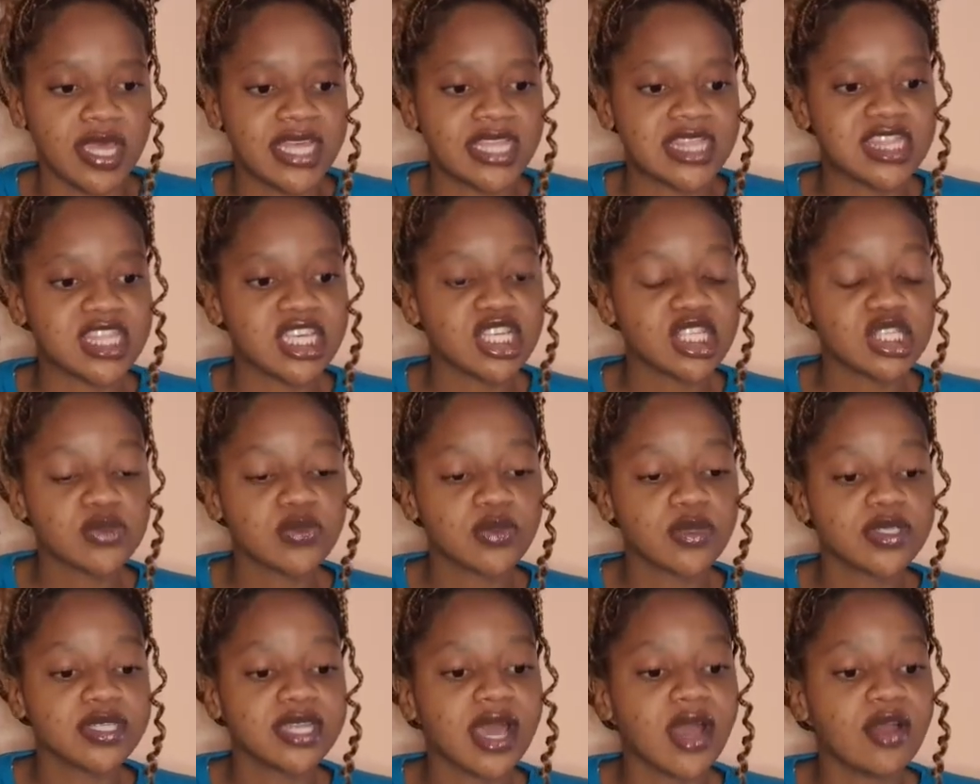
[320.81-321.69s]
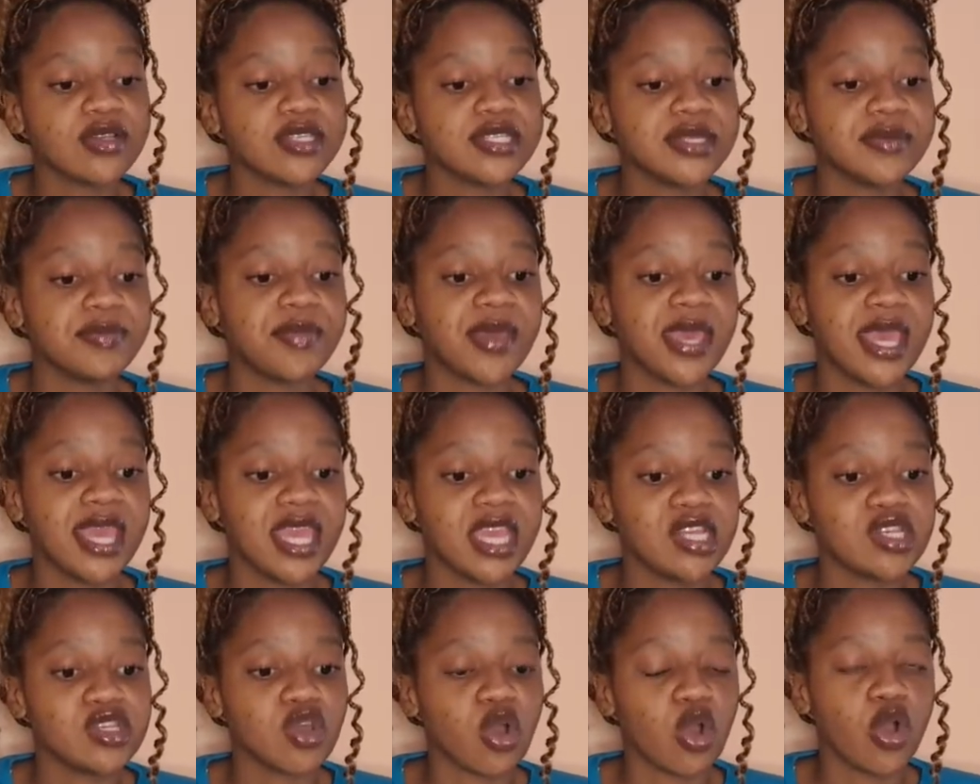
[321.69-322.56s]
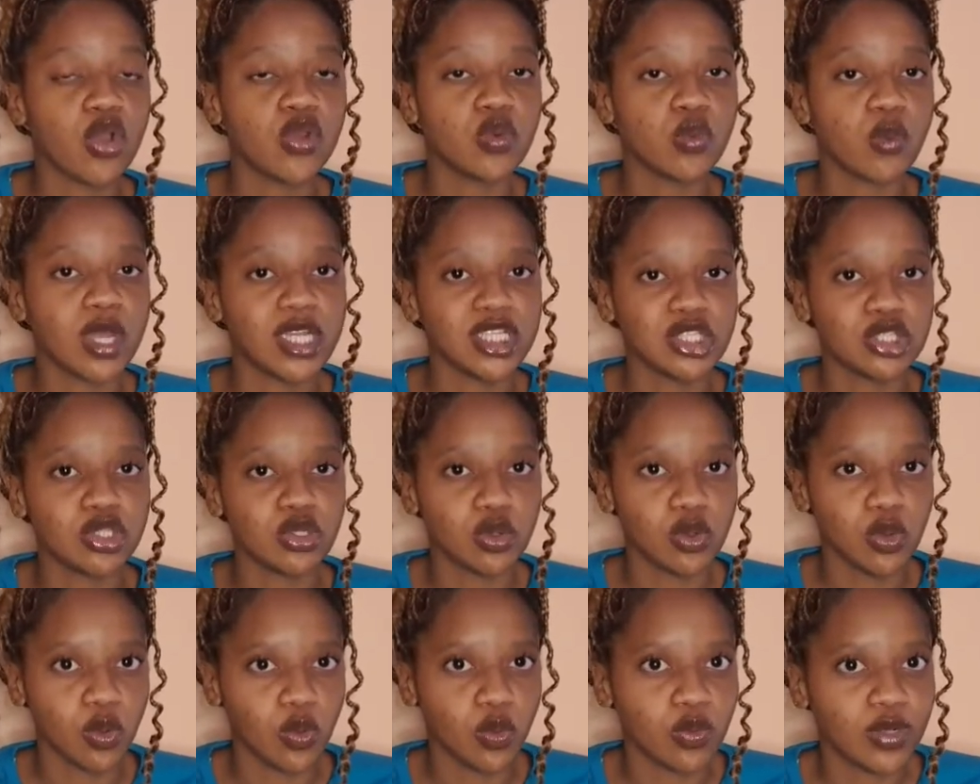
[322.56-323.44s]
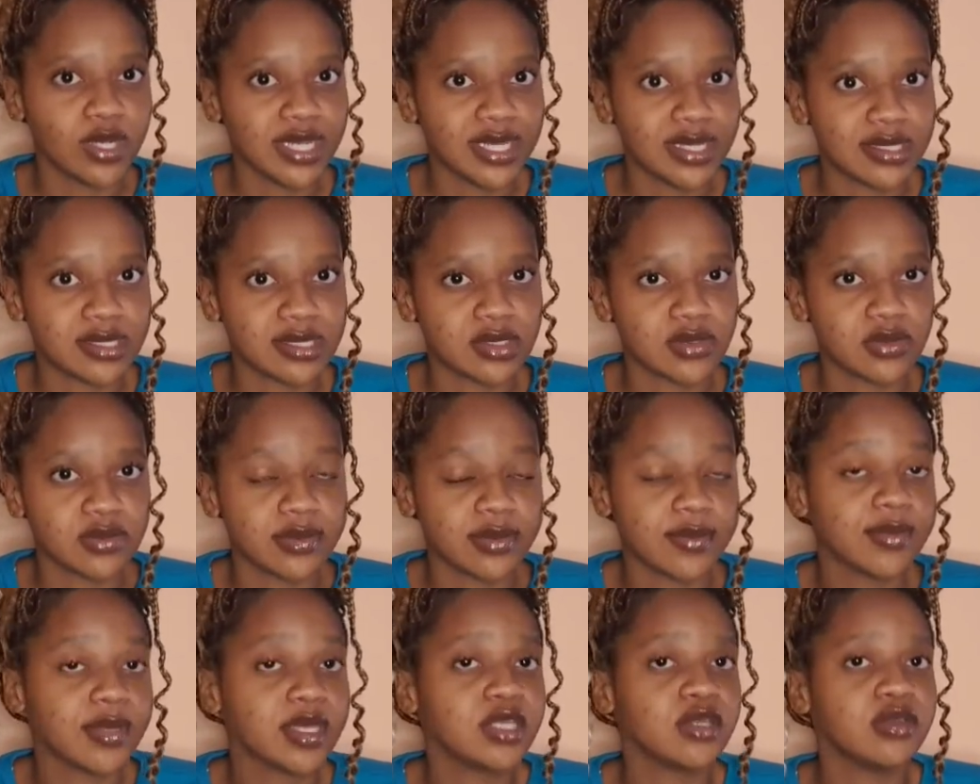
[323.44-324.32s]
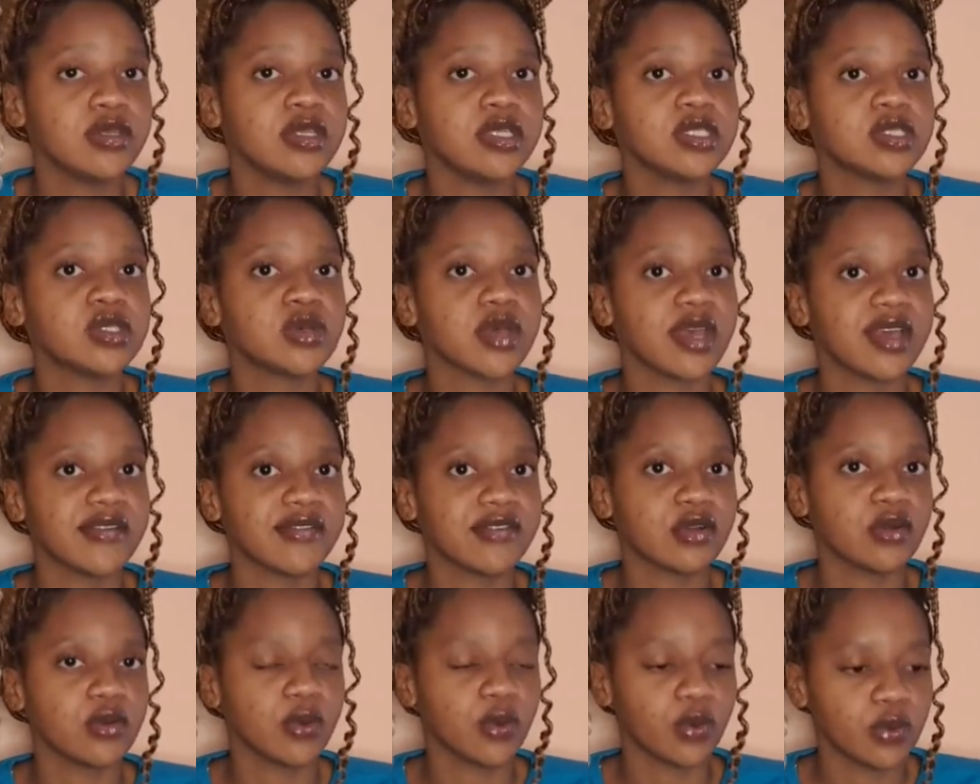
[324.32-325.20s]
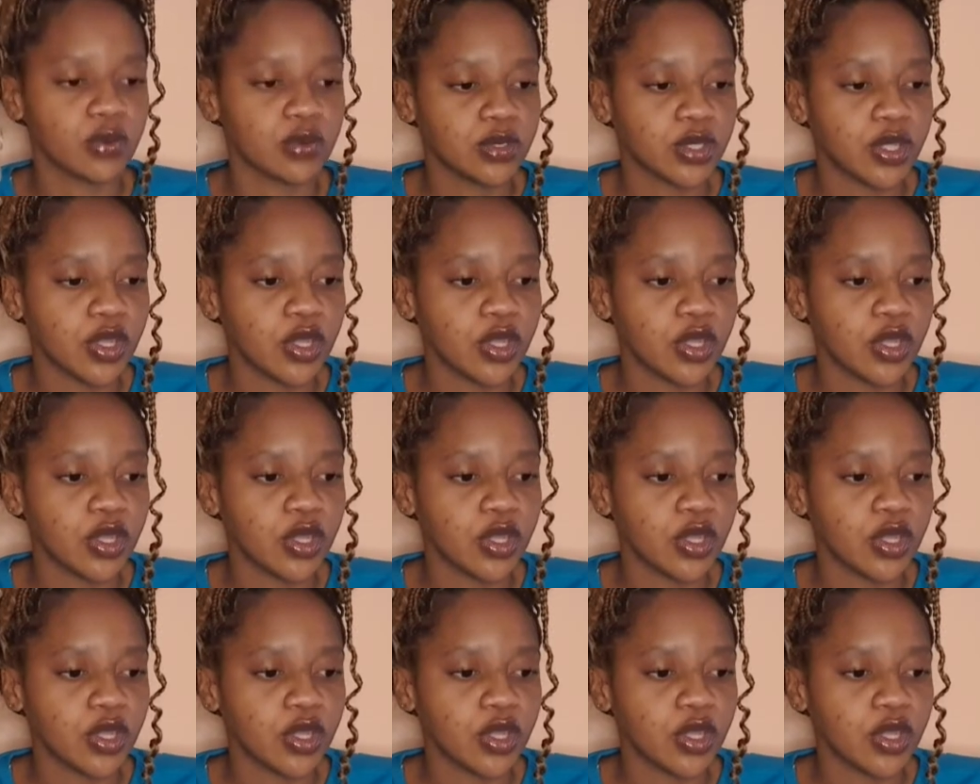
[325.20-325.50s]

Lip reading: This will now depend on what your goal is. Remember, you need to have a goal.